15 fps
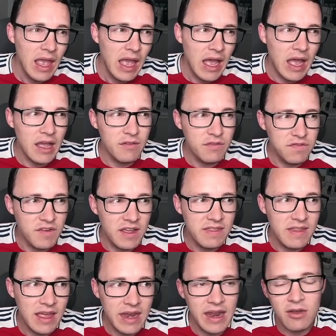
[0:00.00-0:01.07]
I find
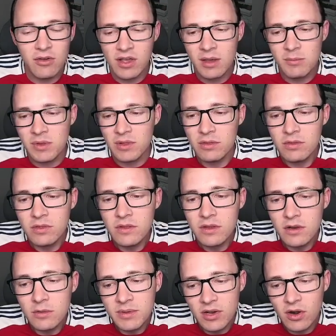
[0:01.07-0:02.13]
that outcome a
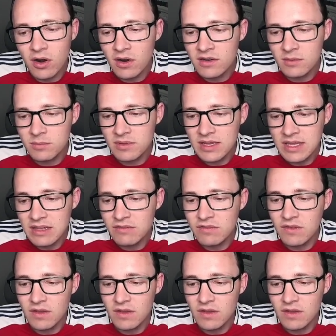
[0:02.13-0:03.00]
little bit hard to believe.